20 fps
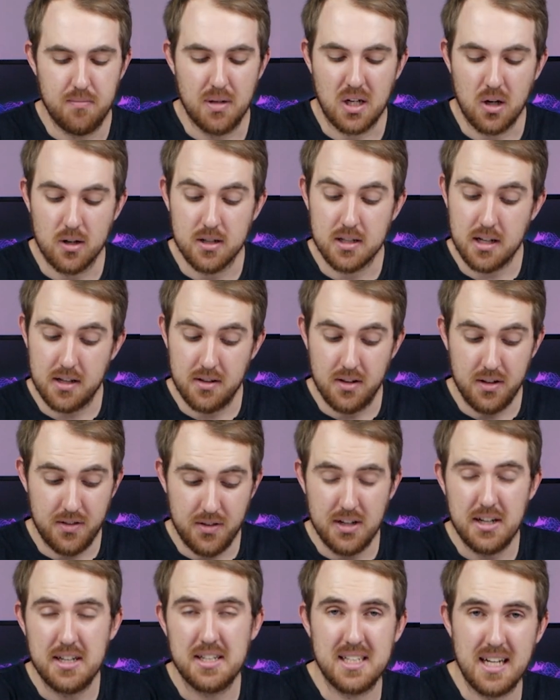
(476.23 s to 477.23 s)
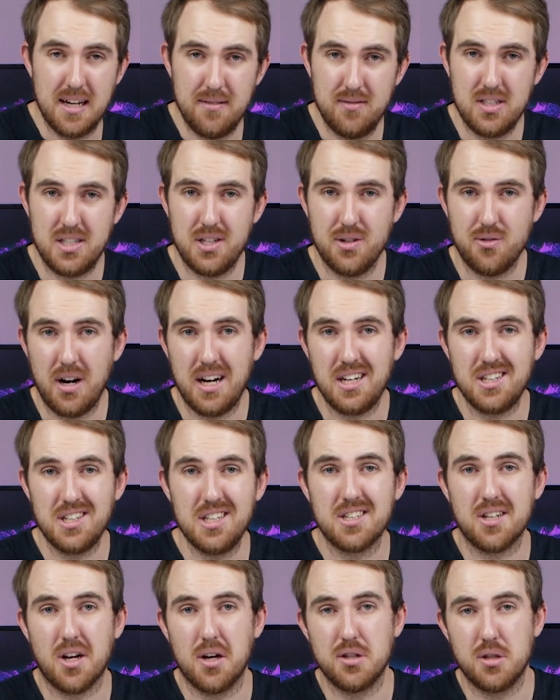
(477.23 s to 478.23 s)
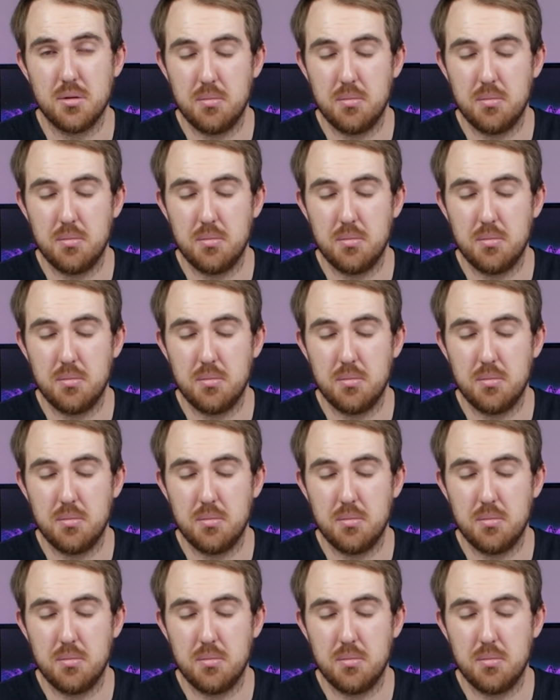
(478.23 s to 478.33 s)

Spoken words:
because the 3070 range is going